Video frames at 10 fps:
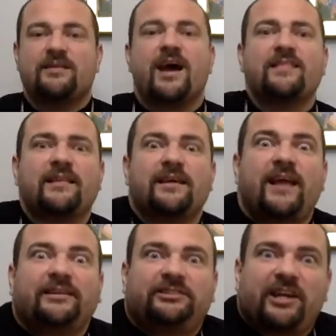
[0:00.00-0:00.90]
And then the
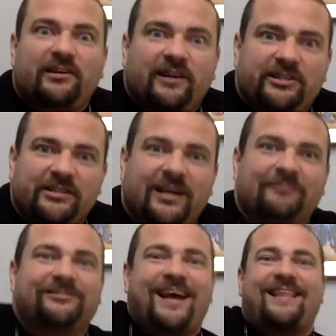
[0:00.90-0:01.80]
next generation
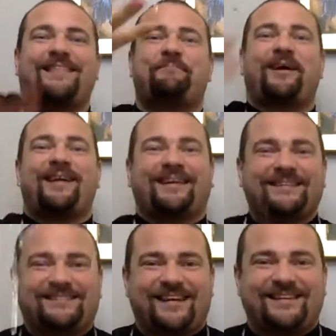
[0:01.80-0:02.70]
comes and the party
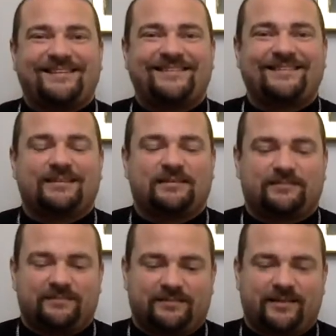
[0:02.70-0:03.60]
continues. Oh,
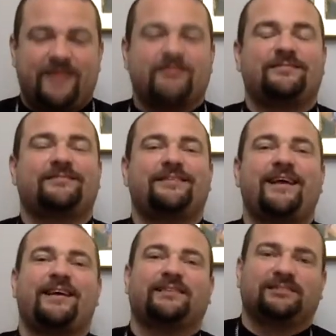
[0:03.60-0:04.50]
and they
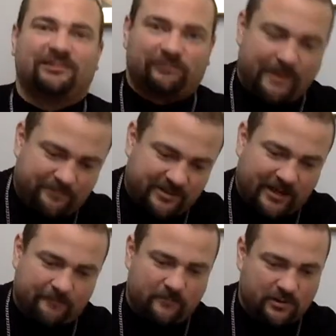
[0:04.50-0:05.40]
get swept up.